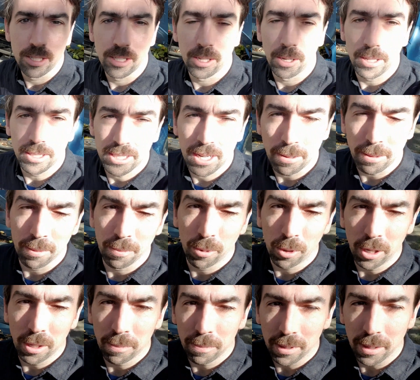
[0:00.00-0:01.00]
So I skipped the
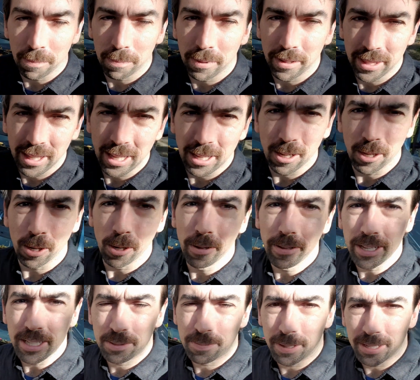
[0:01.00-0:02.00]
boring bit, but there you go.
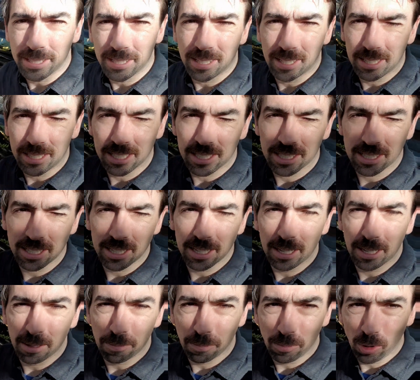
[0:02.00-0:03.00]
That's basically just
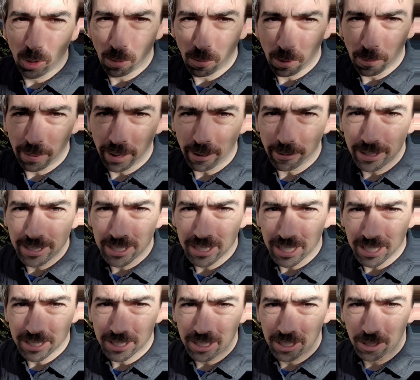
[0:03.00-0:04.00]
a normal battery
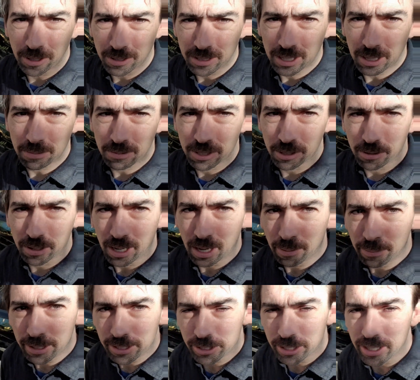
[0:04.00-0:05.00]
charger hooked up to a car
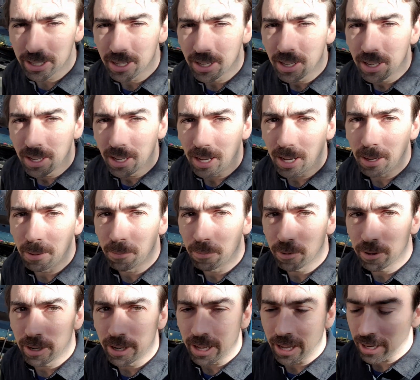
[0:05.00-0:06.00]
battery. Um,
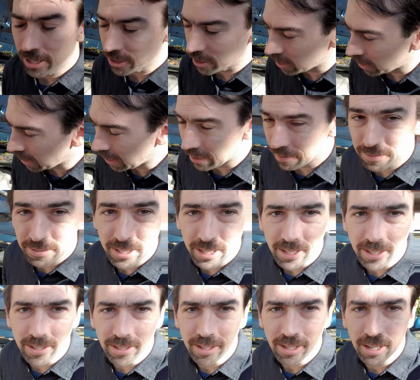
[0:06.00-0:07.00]
what I actually have
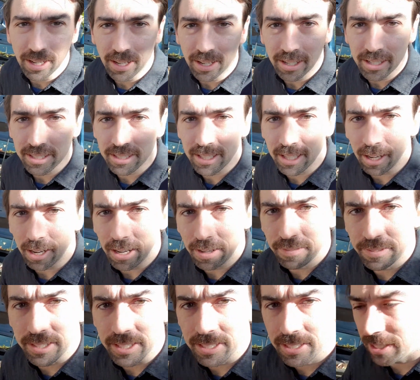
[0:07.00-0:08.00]
done uh, is that
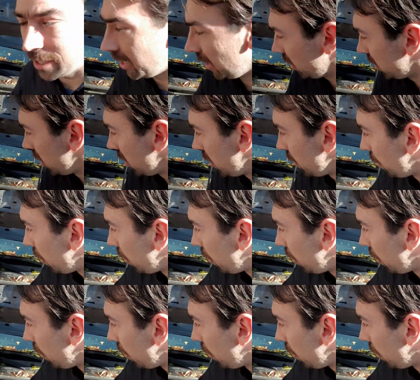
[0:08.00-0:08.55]
I've disconnected the